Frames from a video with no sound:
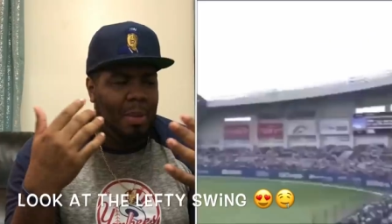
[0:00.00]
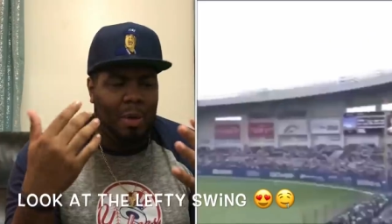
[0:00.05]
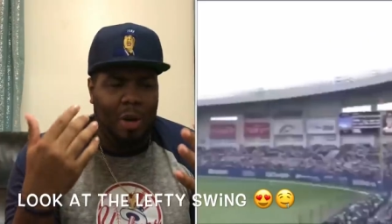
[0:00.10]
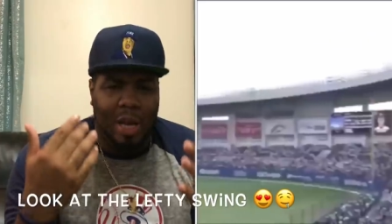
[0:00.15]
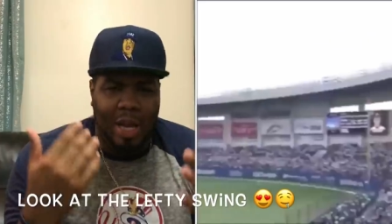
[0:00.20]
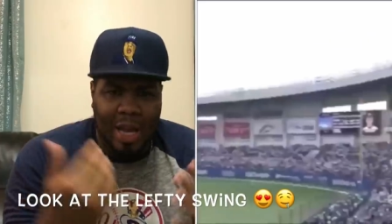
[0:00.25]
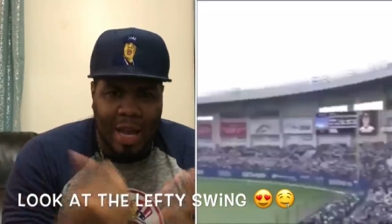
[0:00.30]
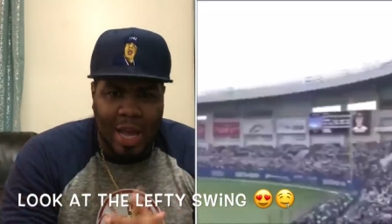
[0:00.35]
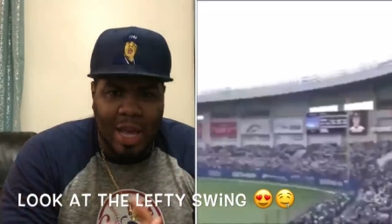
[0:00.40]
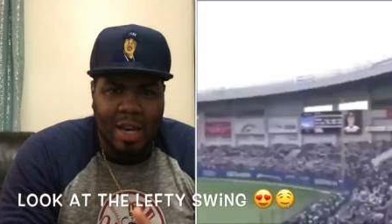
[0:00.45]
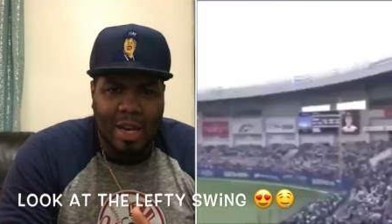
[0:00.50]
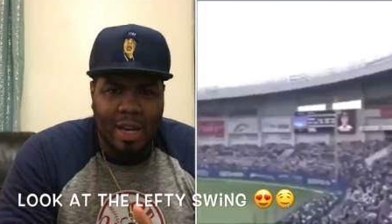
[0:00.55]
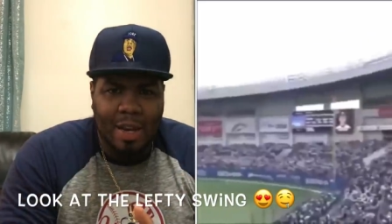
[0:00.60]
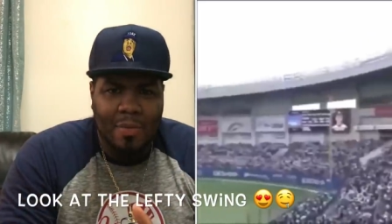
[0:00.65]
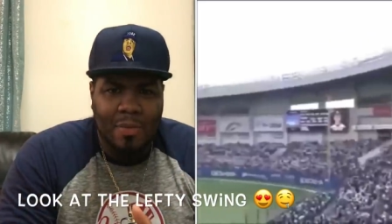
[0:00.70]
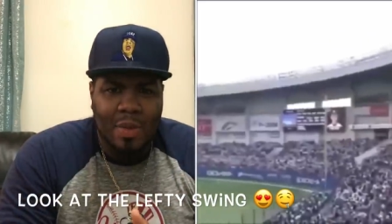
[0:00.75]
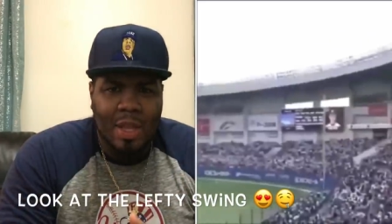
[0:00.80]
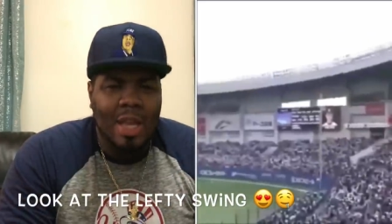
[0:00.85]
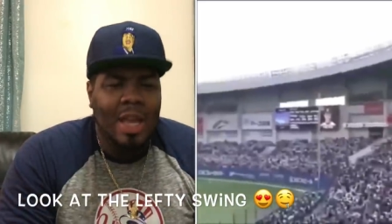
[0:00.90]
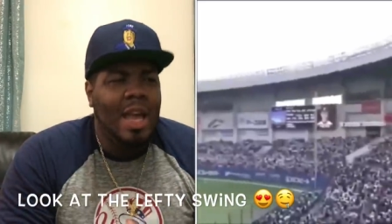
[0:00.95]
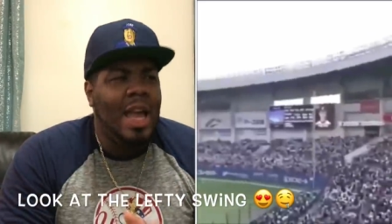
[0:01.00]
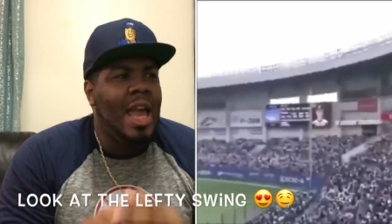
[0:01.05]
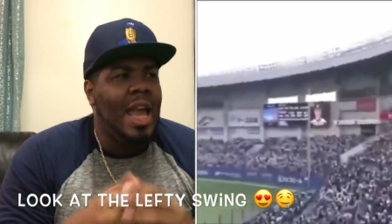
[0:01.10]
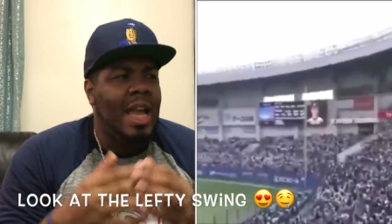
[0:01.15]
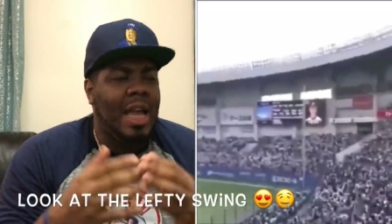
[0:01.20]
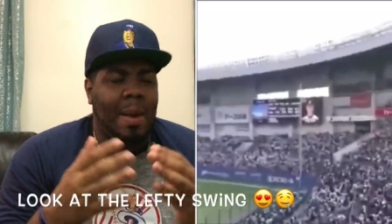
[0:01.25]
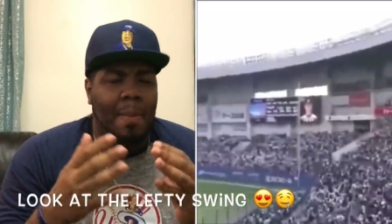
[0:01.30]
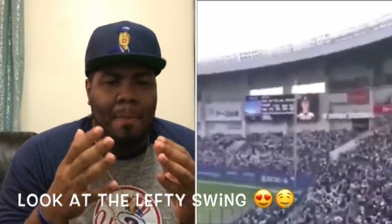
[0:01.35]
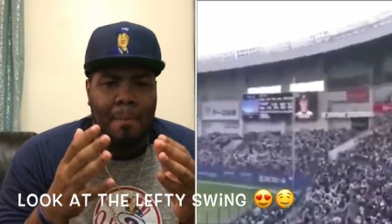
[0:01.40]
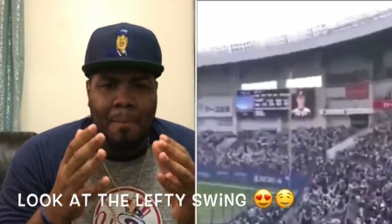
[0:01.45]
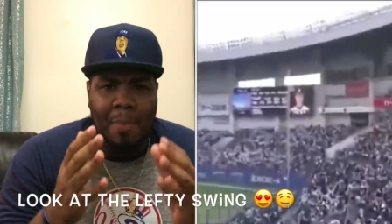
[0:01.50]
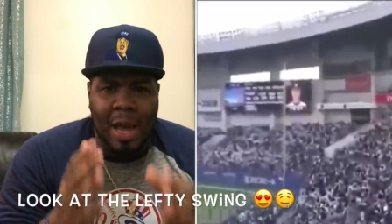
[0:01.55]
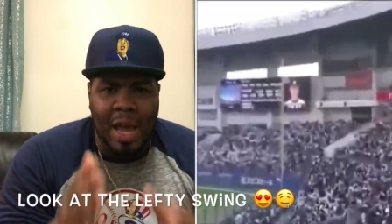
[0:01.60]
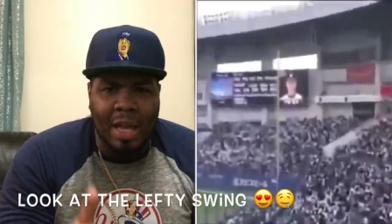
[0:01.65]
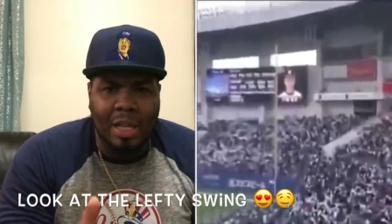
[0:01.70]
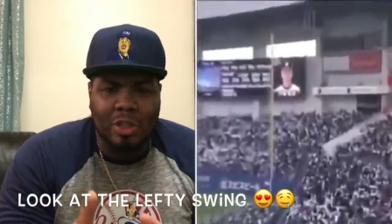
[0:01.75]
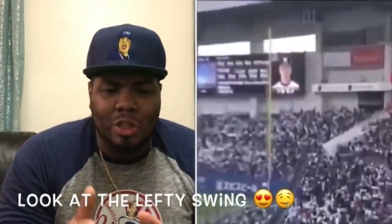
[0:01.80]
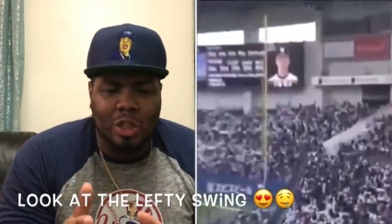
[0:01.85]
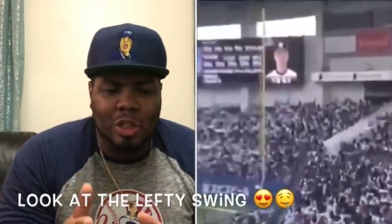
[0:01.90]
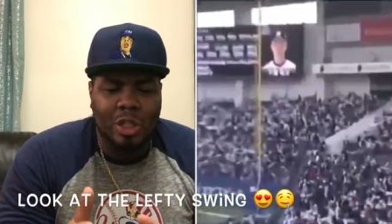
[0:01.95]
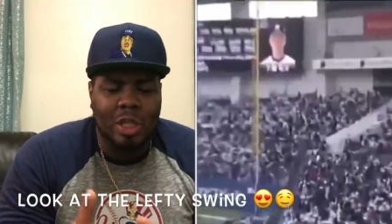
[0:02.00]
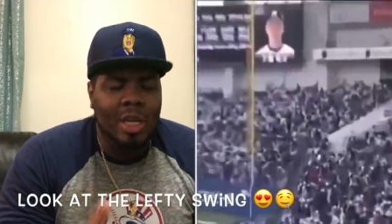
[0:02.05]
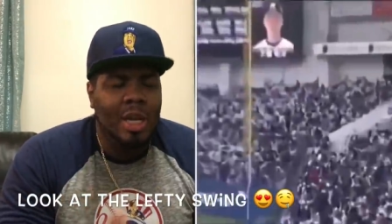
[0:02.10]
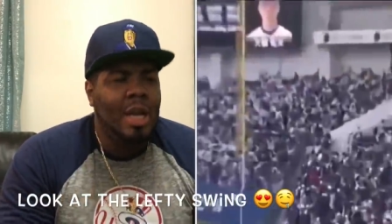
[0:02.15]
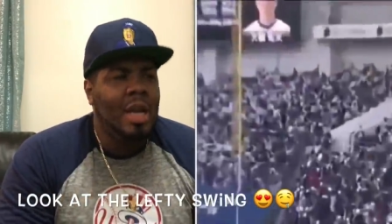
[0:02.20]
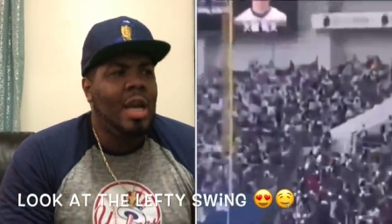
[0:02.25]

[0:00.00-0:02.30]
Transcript: able to hit, he can pitch.